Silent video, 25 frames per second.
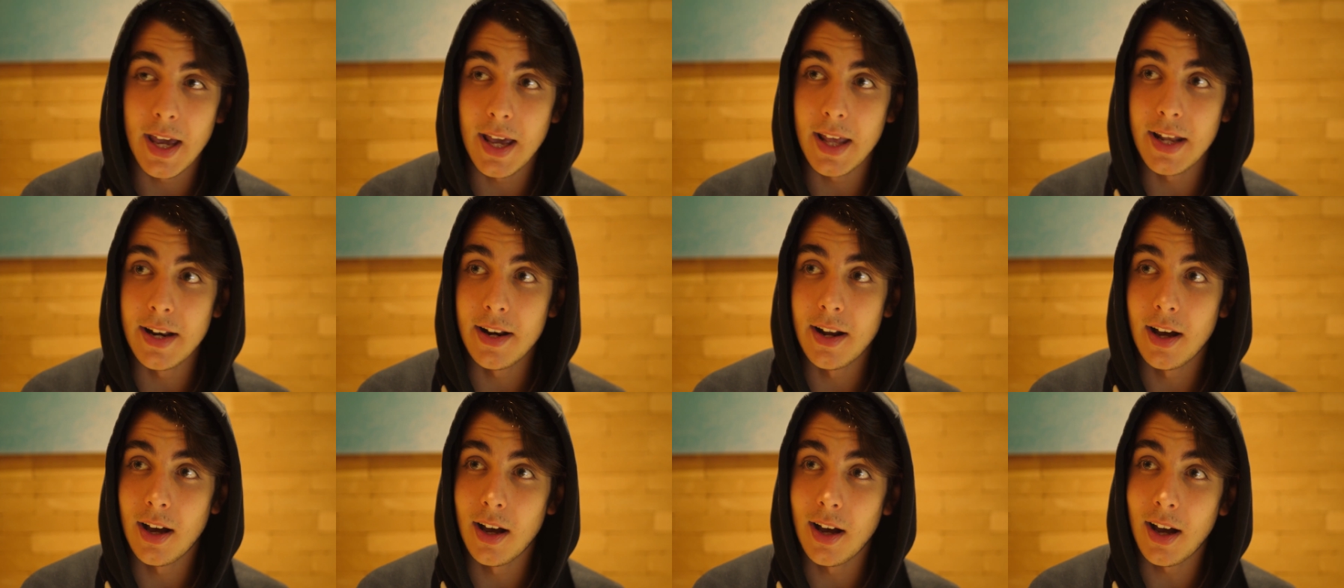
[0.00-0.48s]

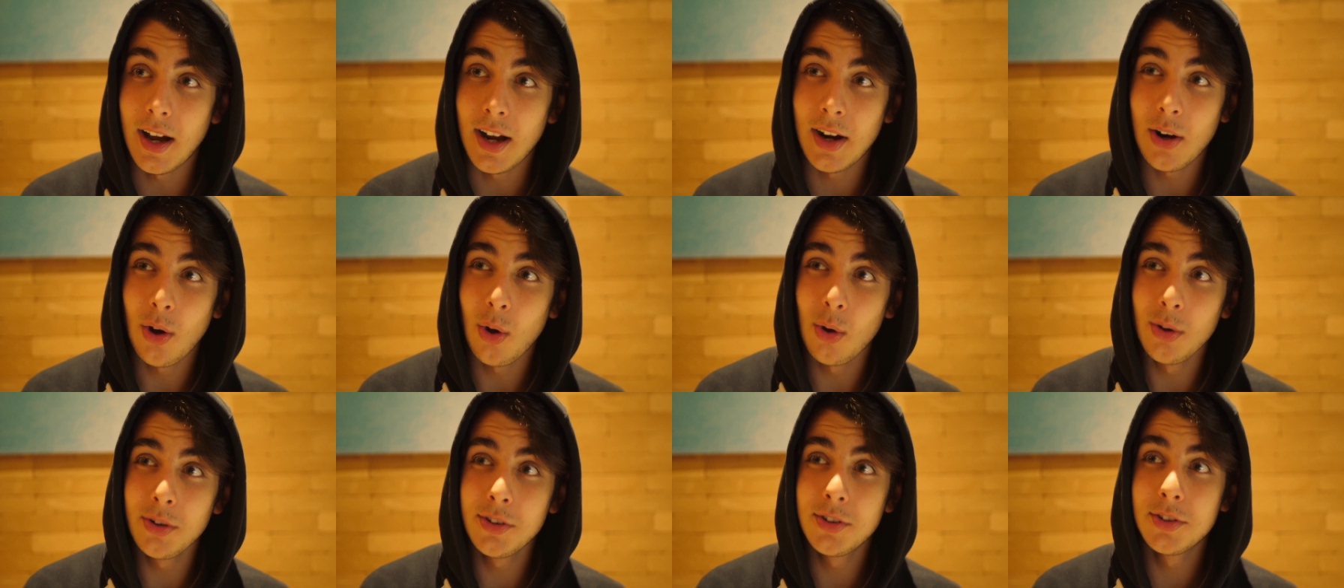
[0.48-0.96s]
and uh, I
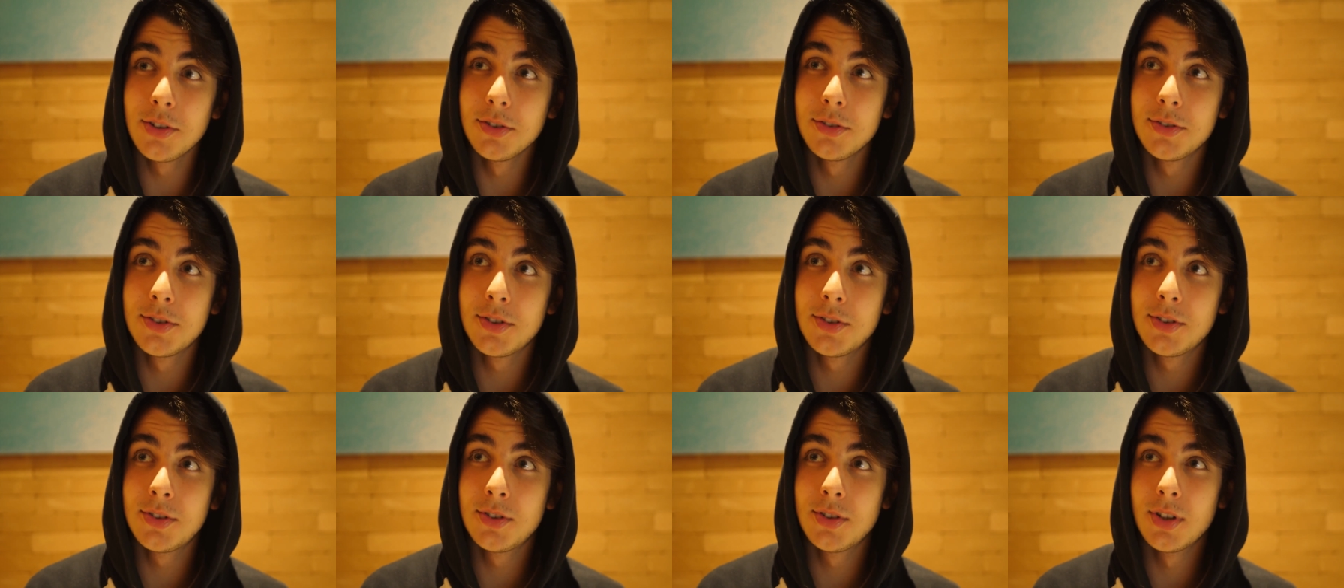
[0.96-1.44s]
also
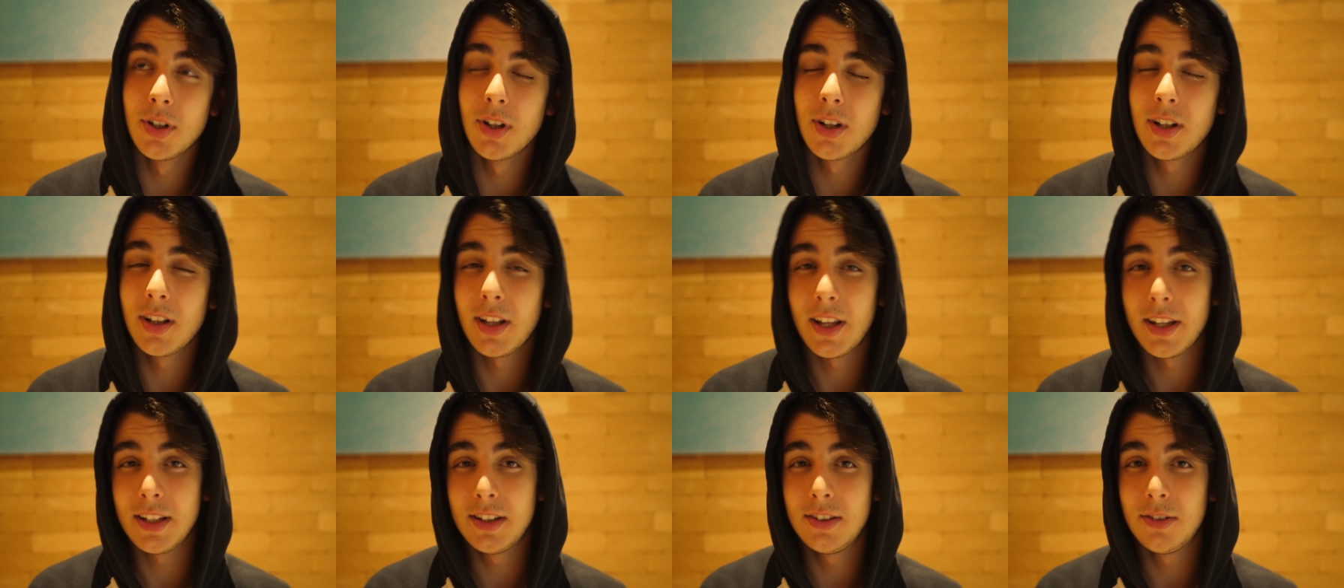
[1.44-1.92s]

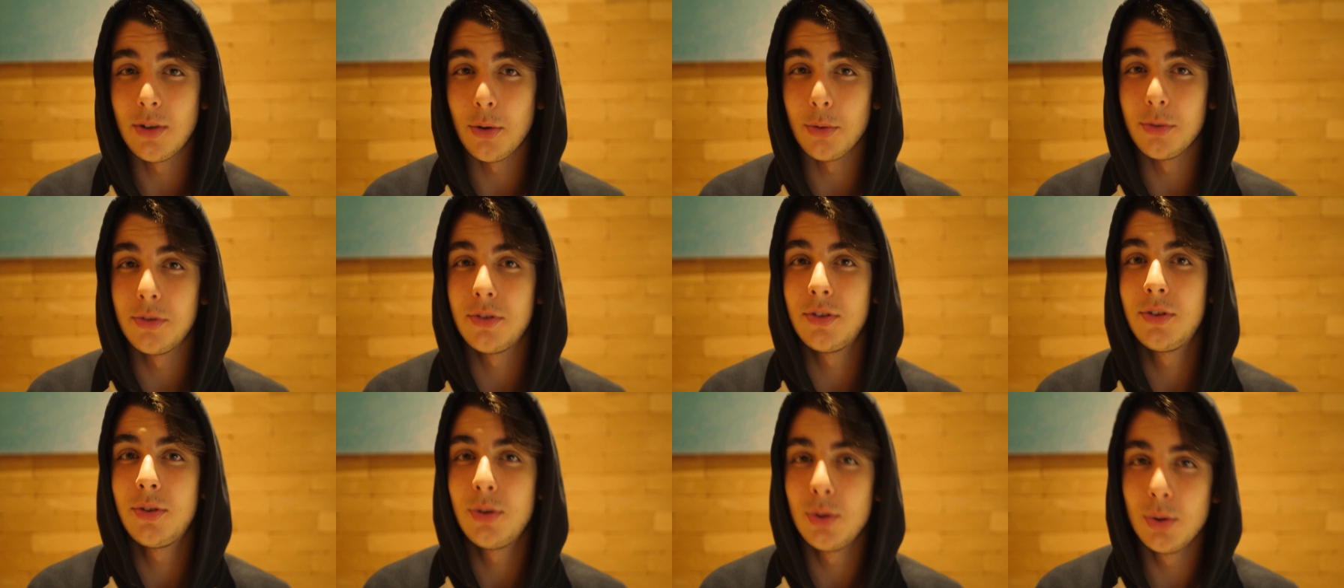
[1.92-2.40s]
took like
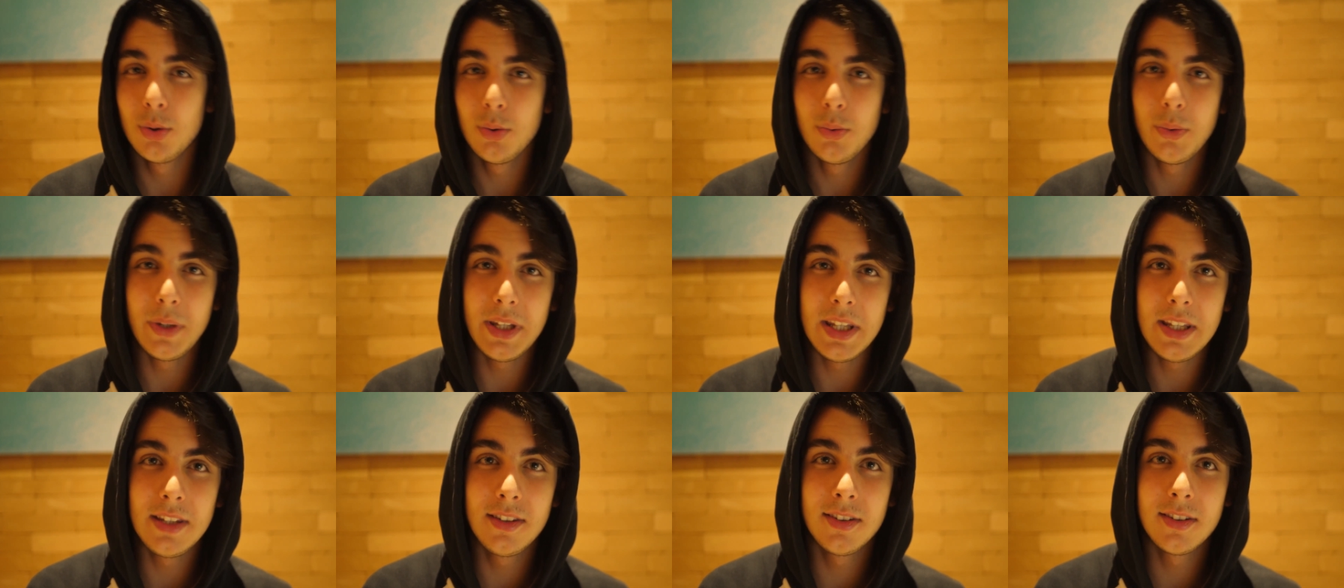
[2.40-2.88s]
those two
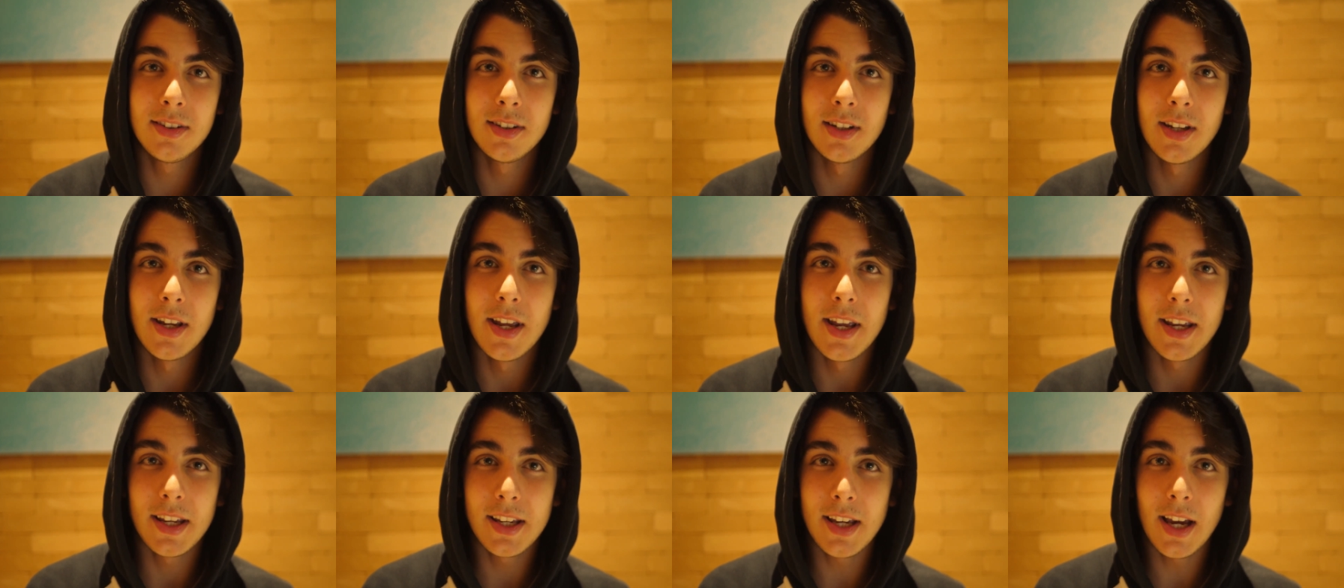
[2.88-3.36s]
weeks
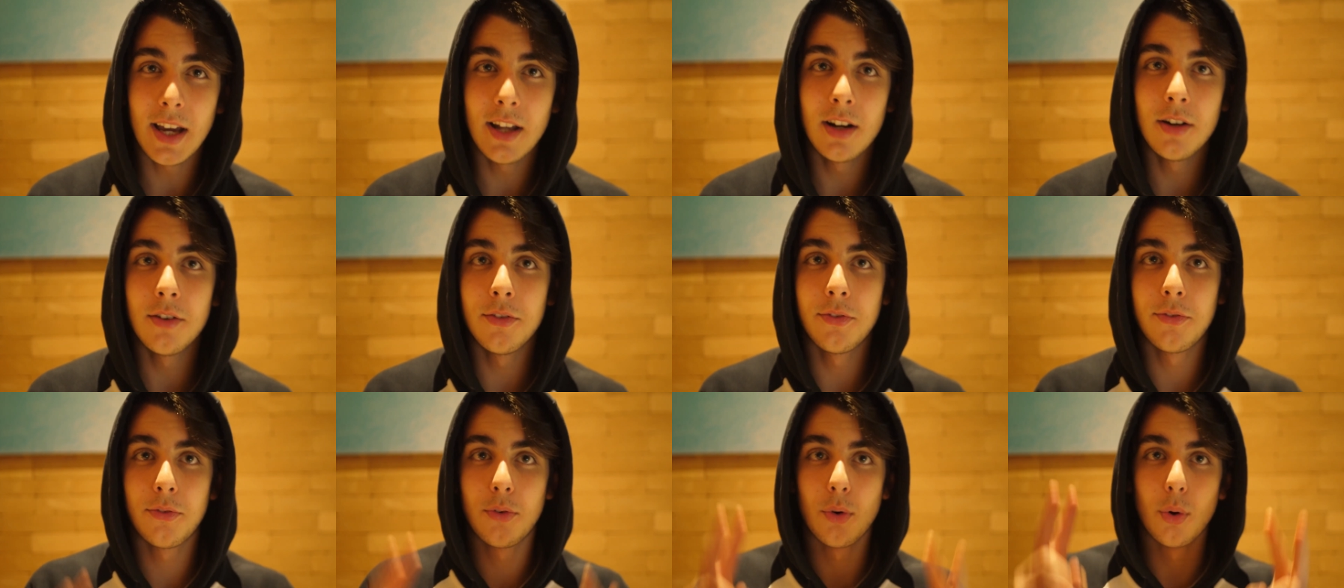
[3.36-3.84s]
kind
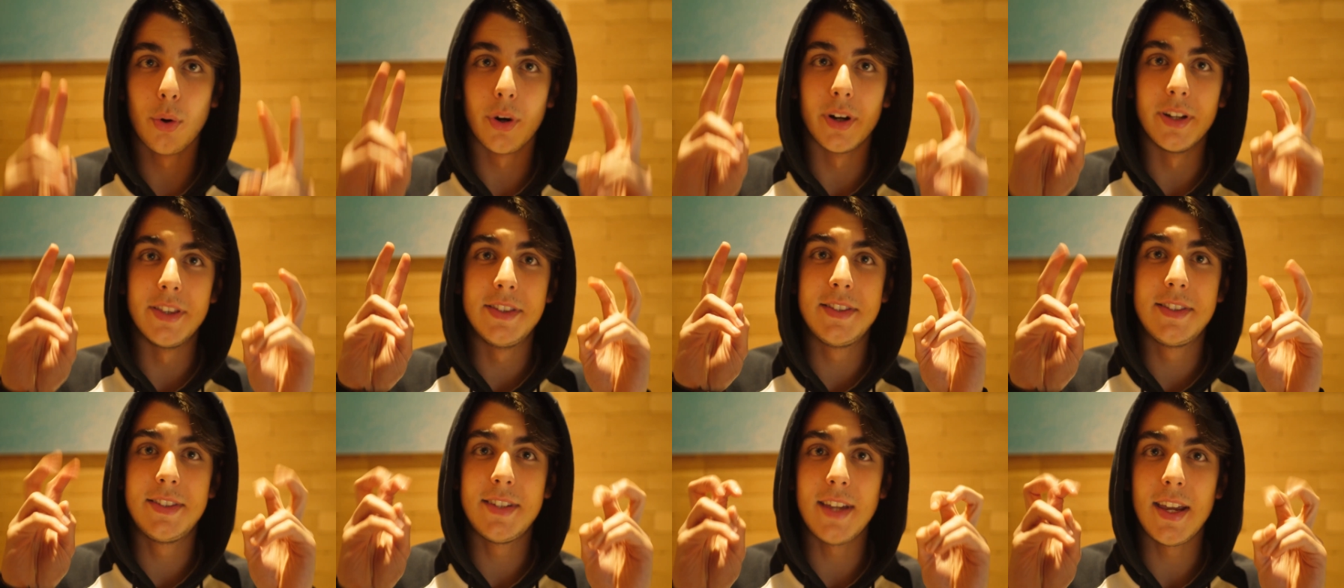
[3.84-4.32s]
of for a
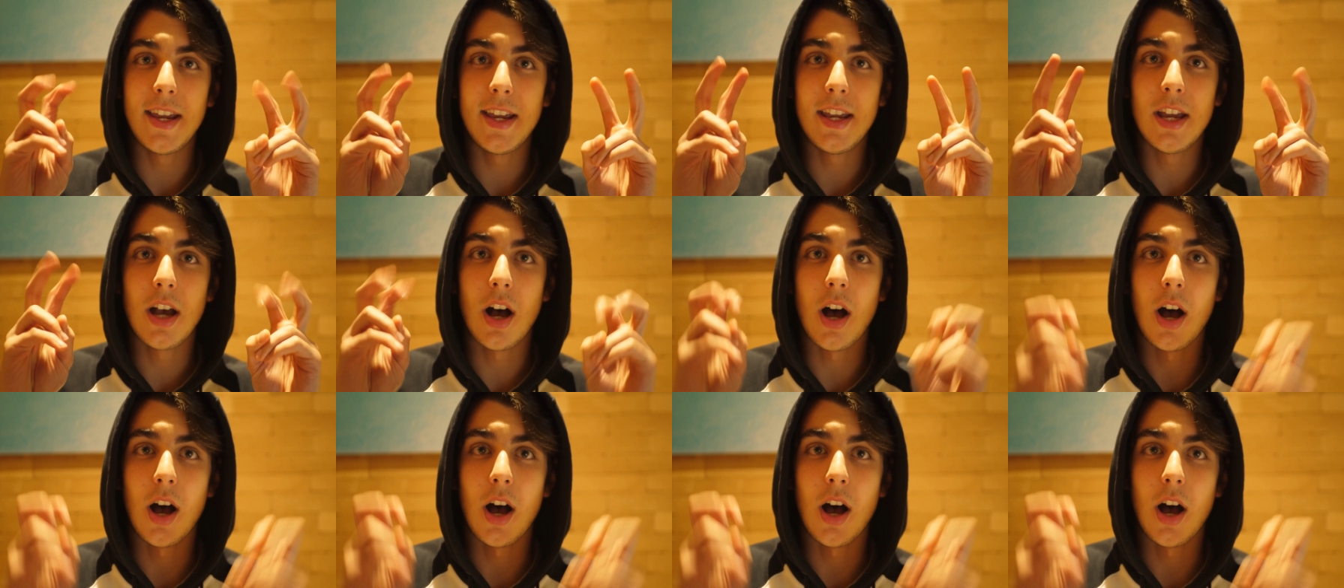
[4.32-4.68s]
day